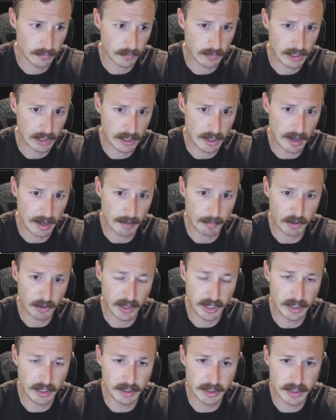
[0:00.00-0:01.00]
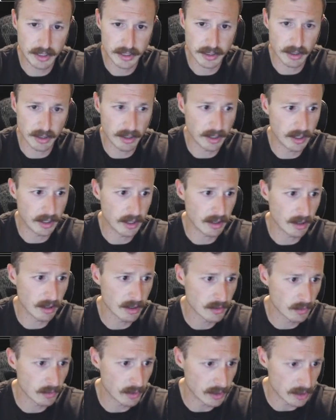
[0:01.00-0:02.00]
Not planning to discard any cards
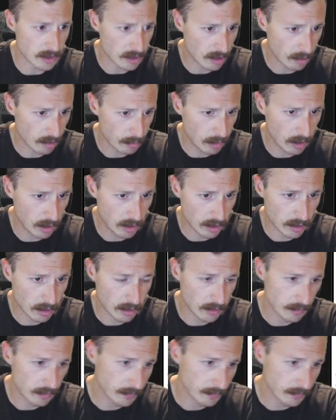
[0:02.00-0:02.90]
with this cookbook.